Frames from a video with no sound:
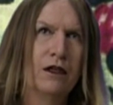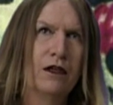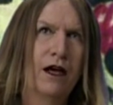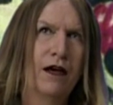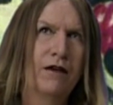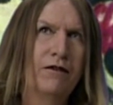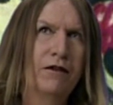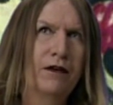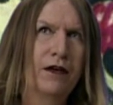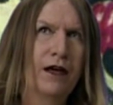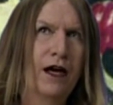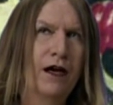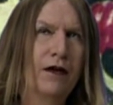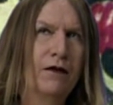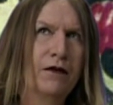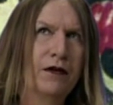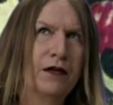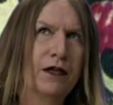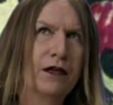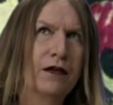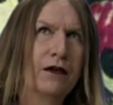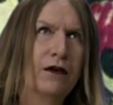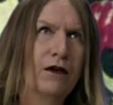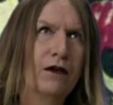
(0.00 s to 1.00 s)
I forgot what
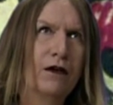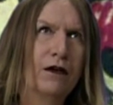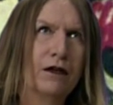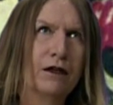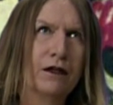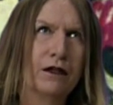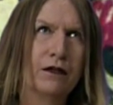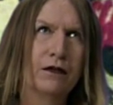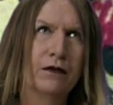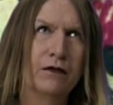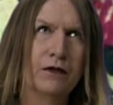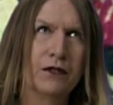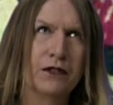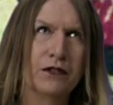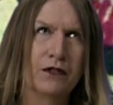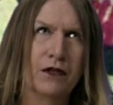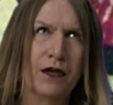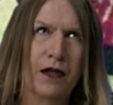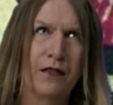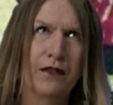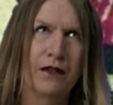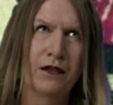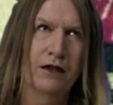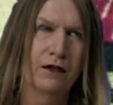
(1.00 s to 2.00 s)
he called it. There was
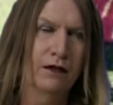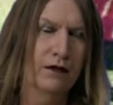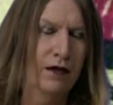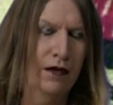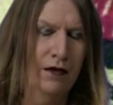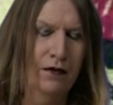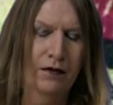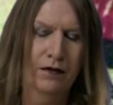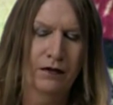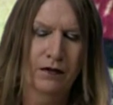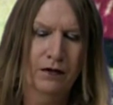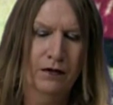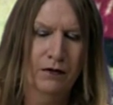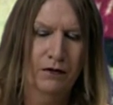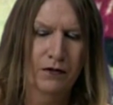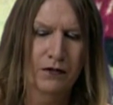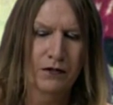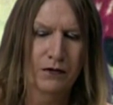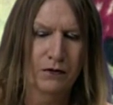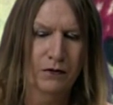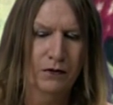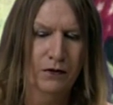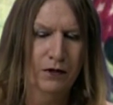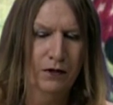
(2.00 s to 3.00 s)

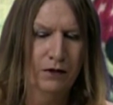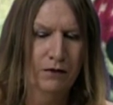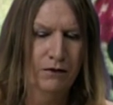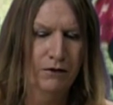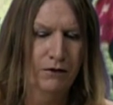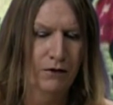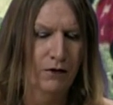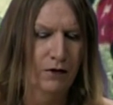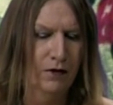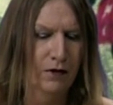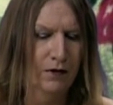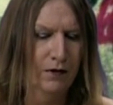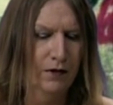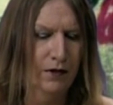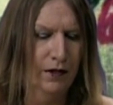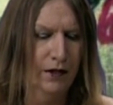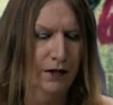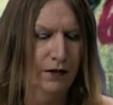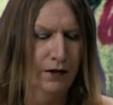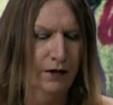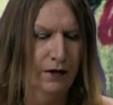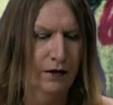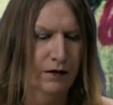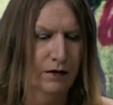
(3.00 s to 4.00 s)
a word for it
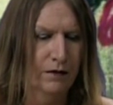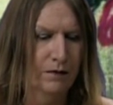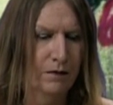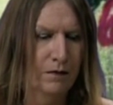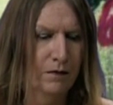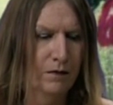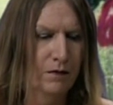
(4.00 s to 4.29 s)
that the